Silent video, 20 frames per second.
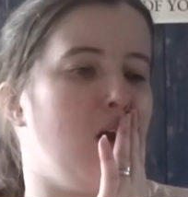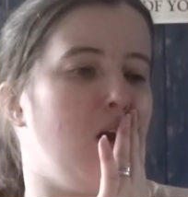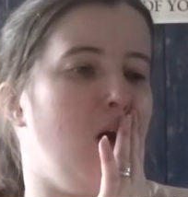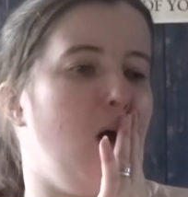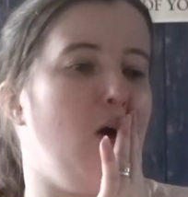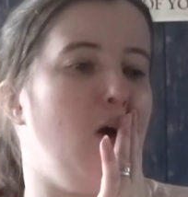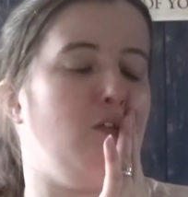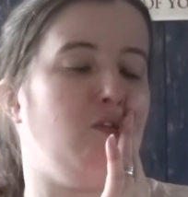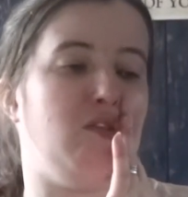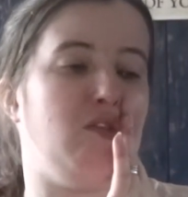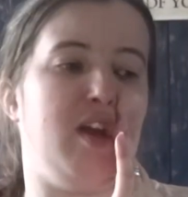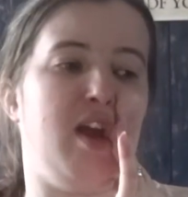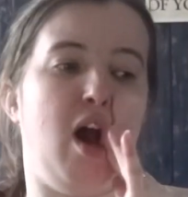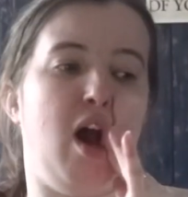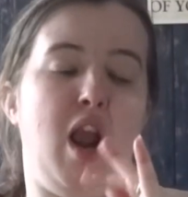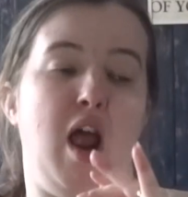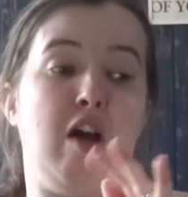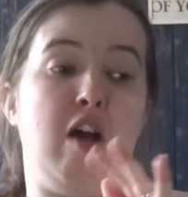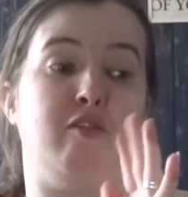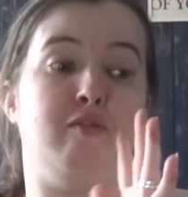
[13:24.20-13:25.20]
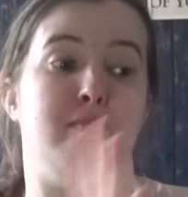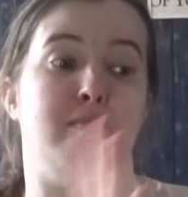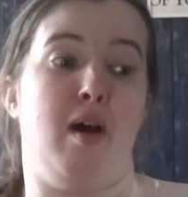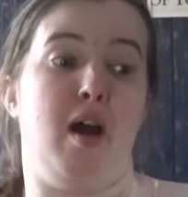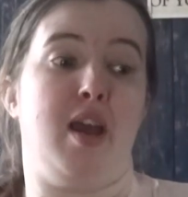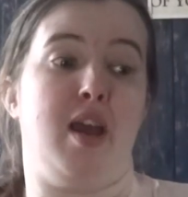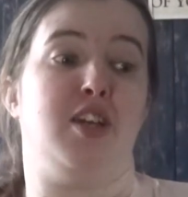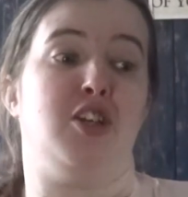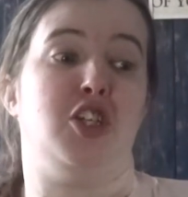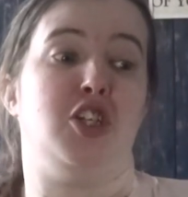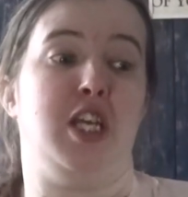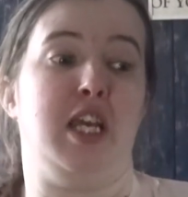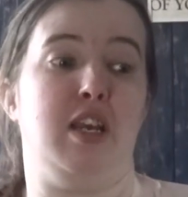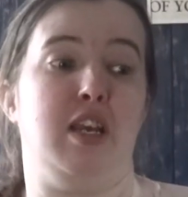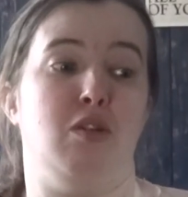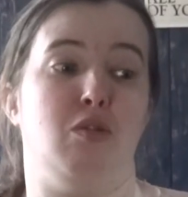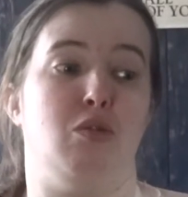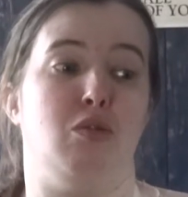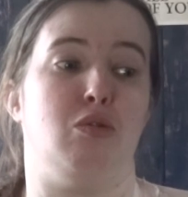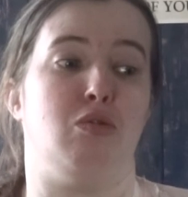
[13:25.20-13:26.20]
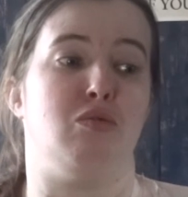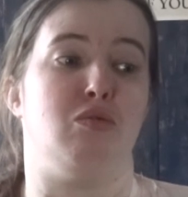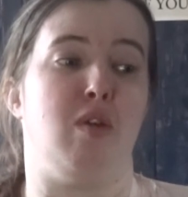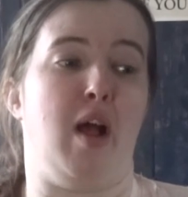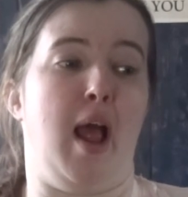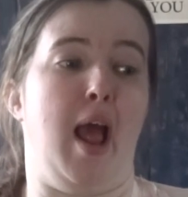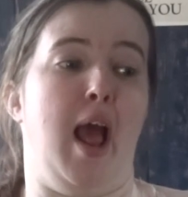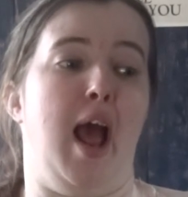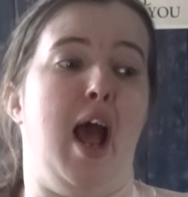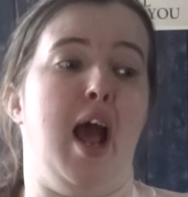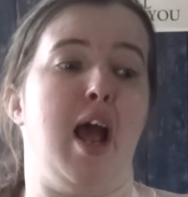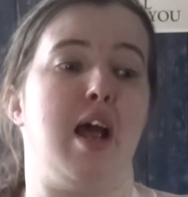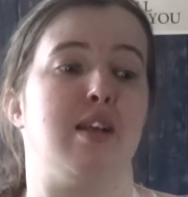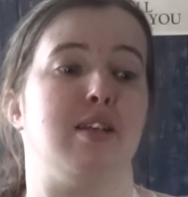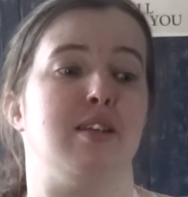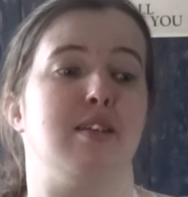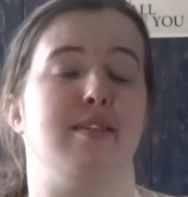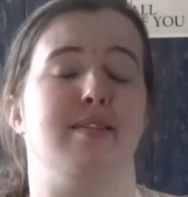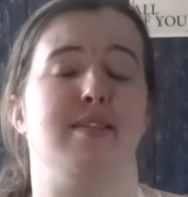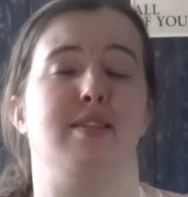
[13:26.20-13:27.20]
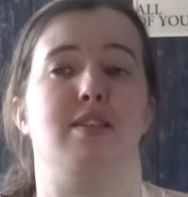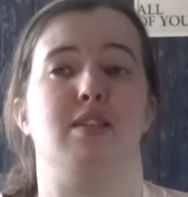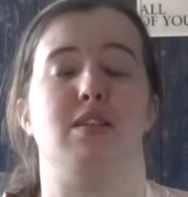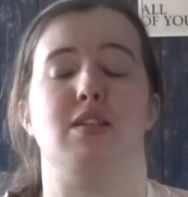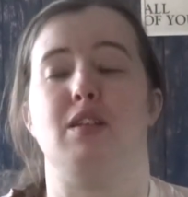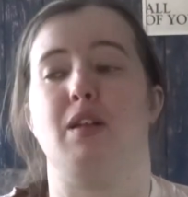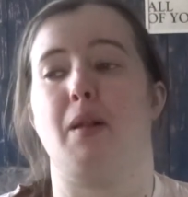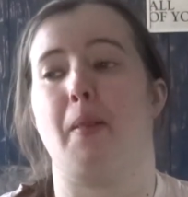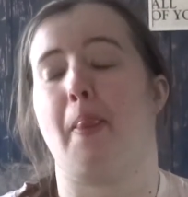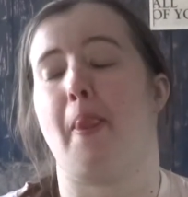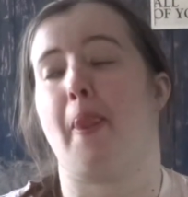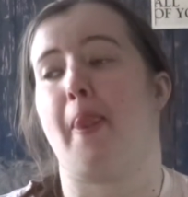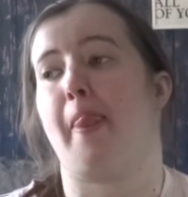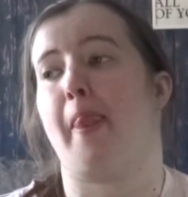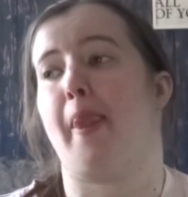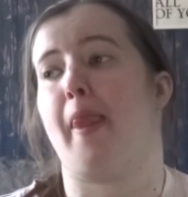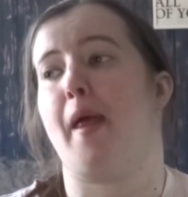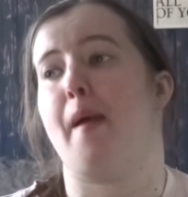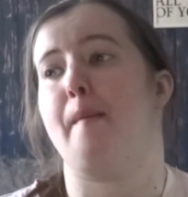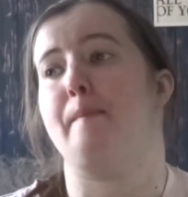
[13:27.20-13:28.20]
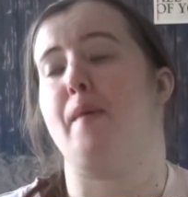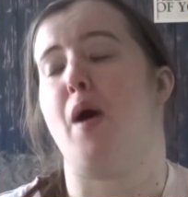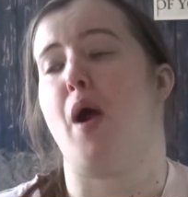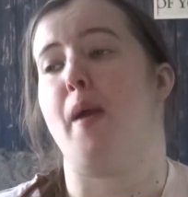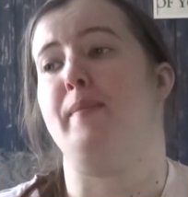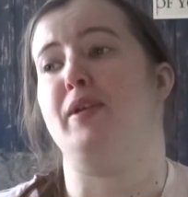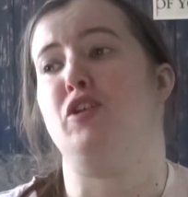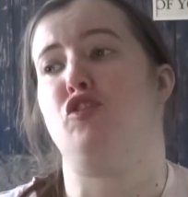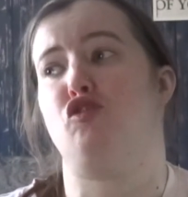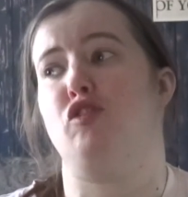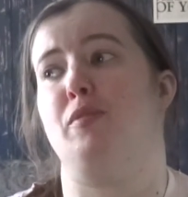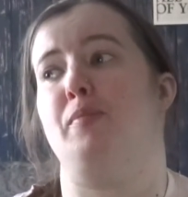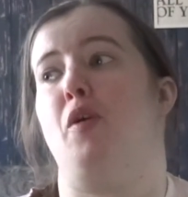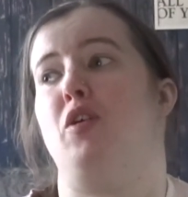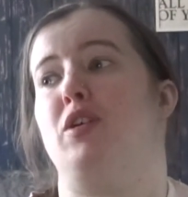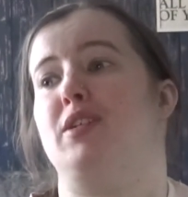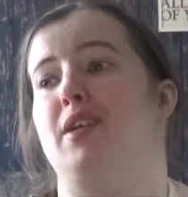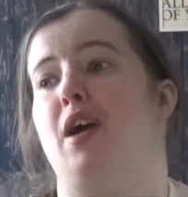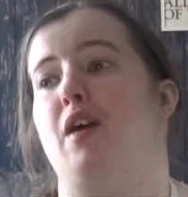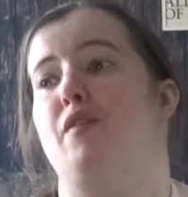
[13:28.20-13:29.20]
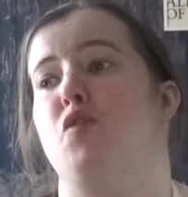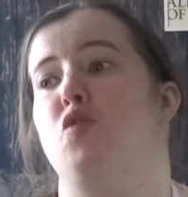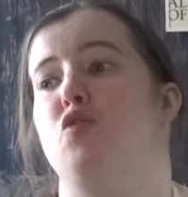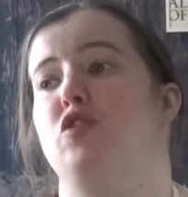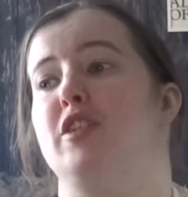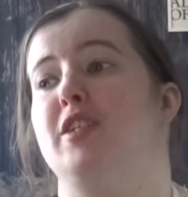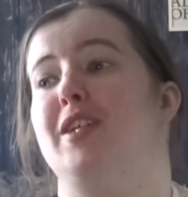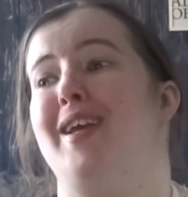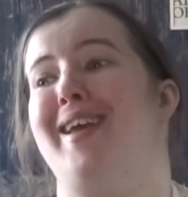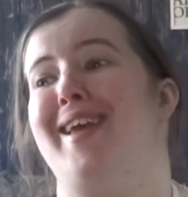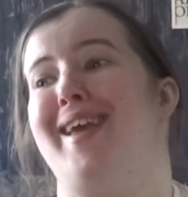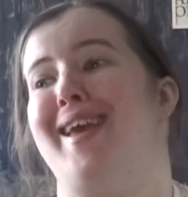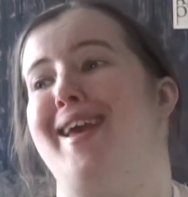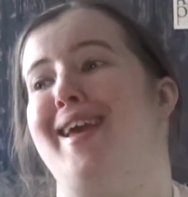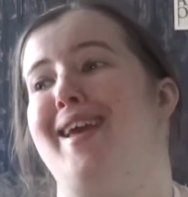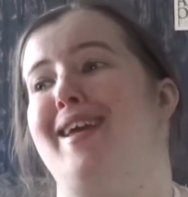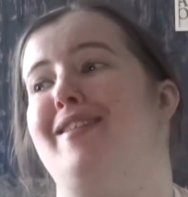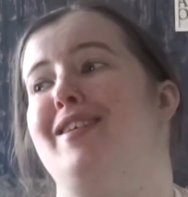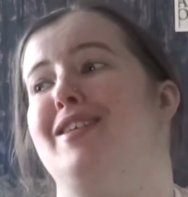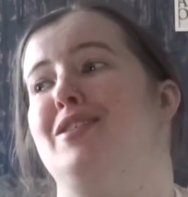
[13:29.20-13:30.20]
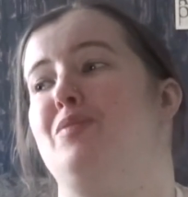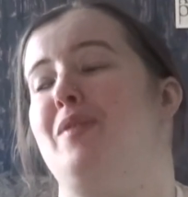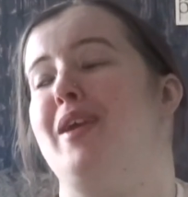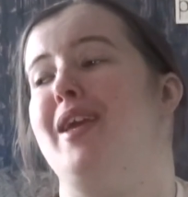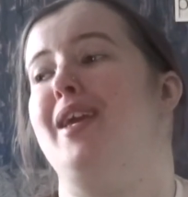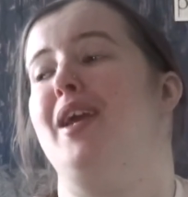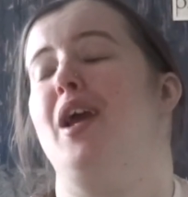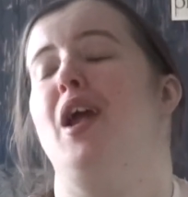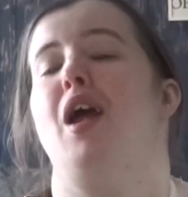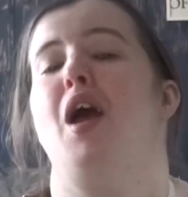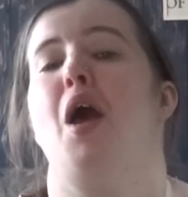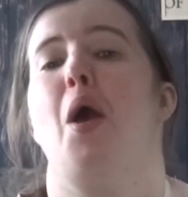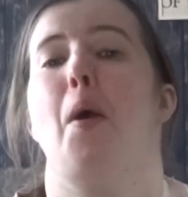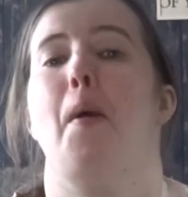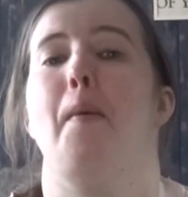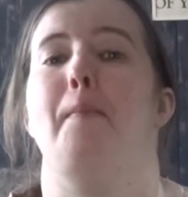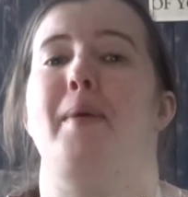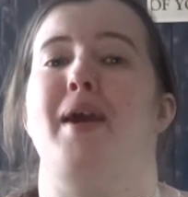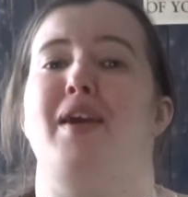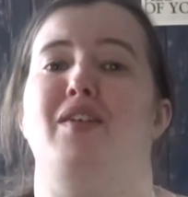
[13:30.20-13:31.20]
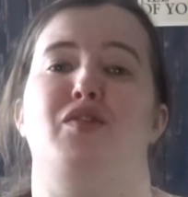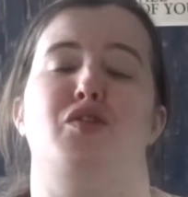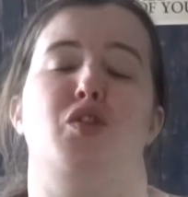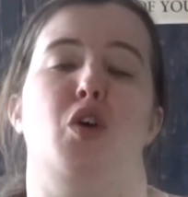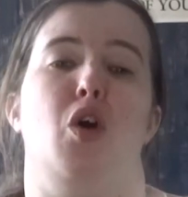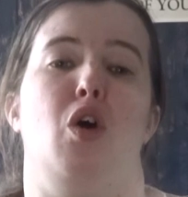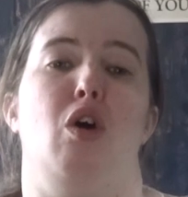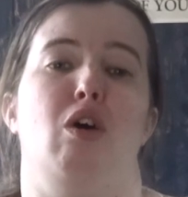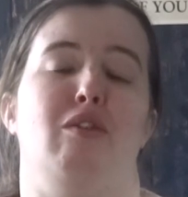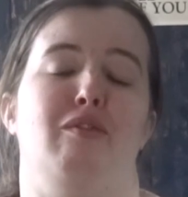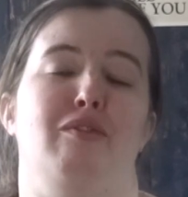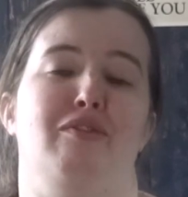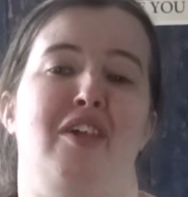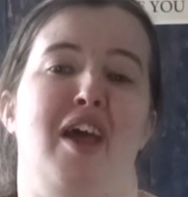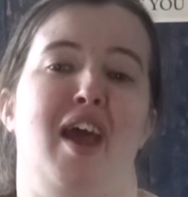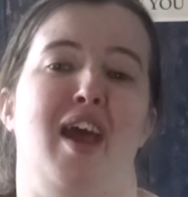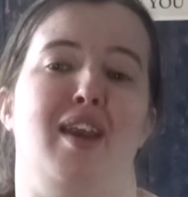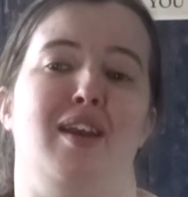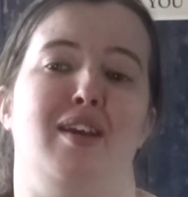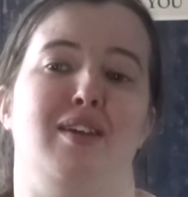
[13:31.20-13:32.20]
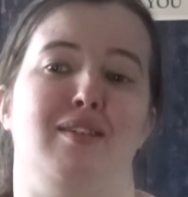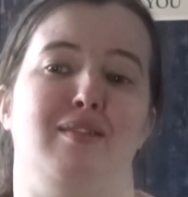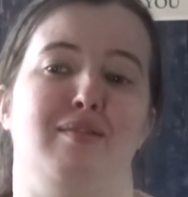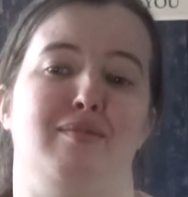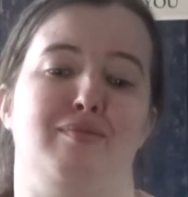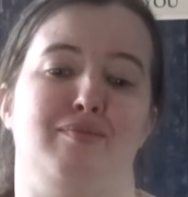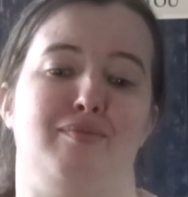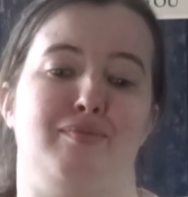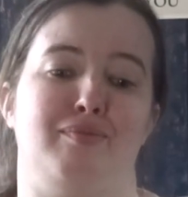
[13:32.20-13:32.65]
Hopefully I'll have my Shein haul and my mystery box that I've ordered here this week. But if not, then